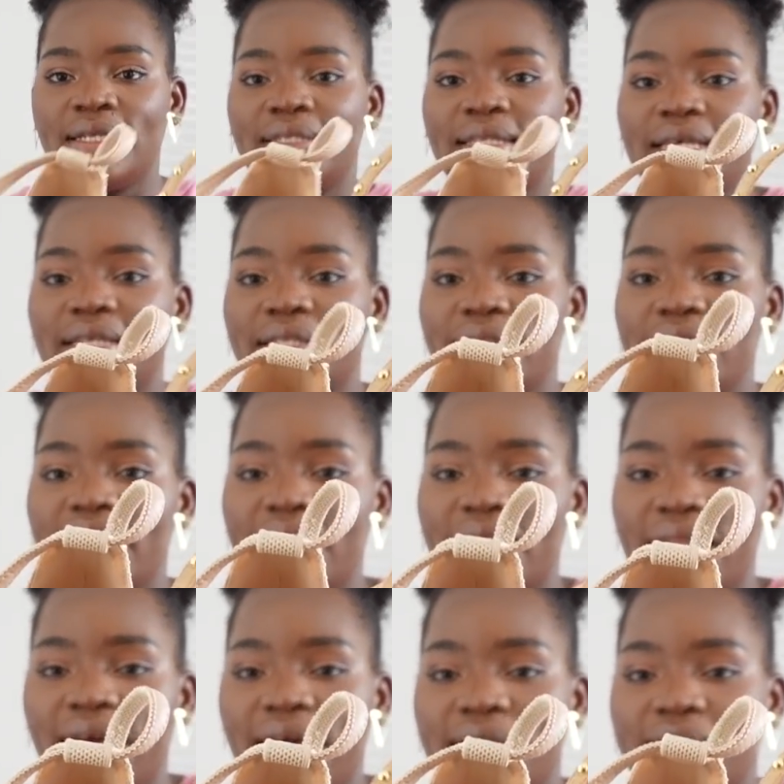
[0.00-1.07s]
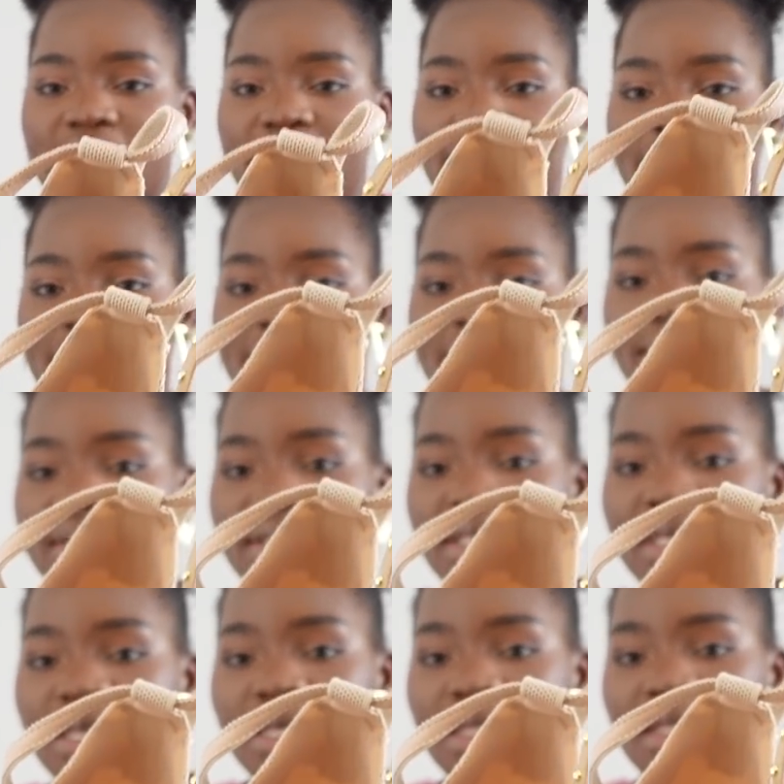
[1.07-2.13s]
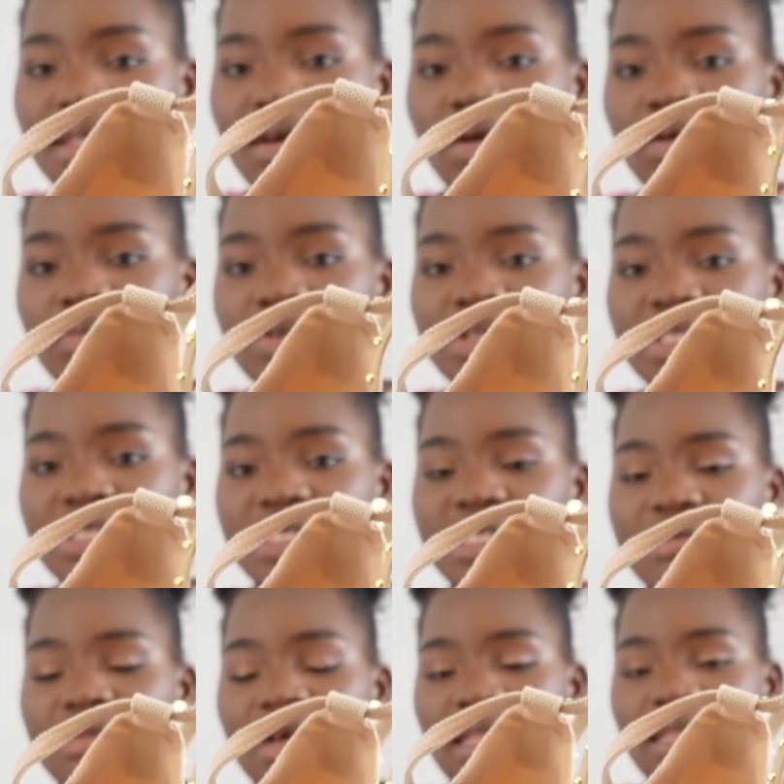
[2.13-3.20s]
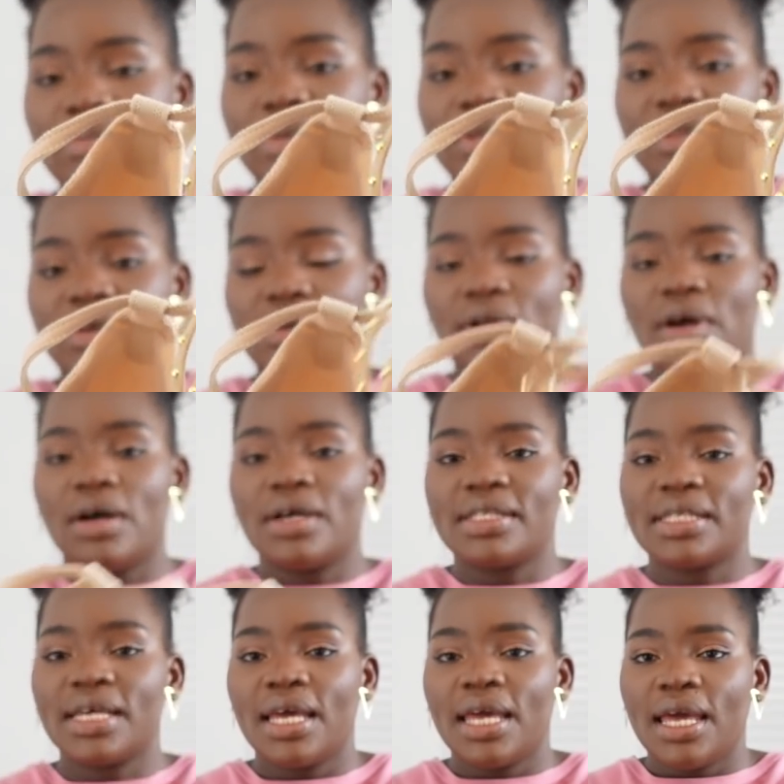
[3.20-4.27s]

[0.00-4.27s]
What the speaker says: Like, look at that. Do you see? They're almost the same color, but they're not.